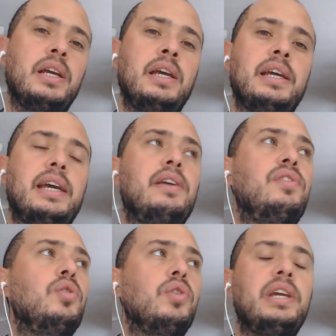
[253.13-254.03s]
Okay, if
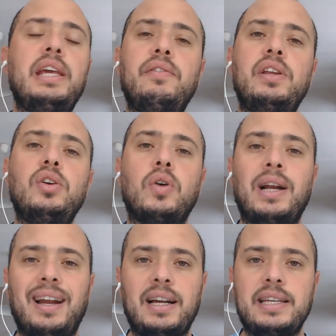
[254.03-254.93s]
you're giving your
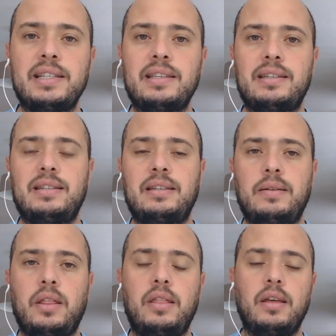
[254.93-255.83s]
clients
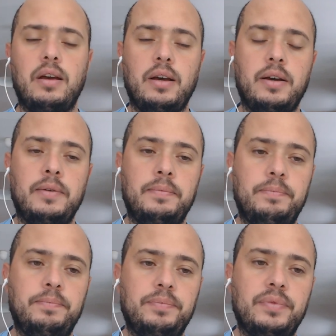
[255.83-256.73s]
the
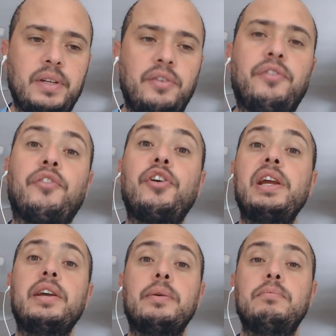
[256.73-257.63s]

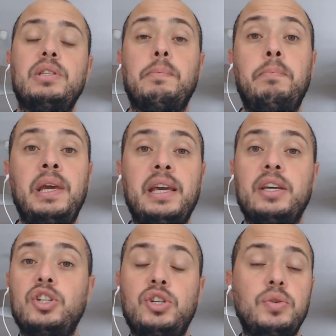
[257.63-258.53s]
freedom to pick
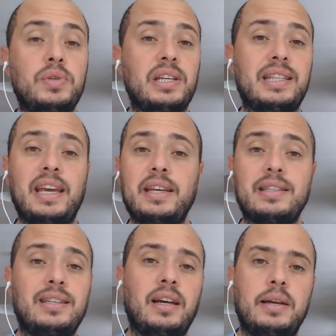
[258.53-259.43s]
and choose a day and
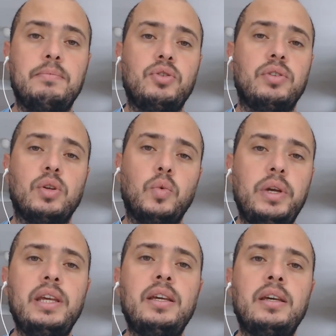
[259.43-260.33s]
time during the
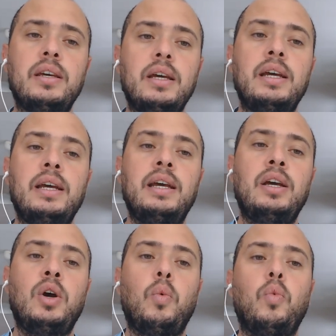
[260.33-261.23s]
week,
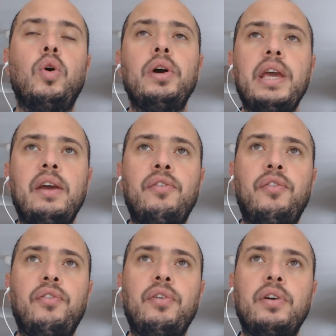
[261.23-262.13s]
what if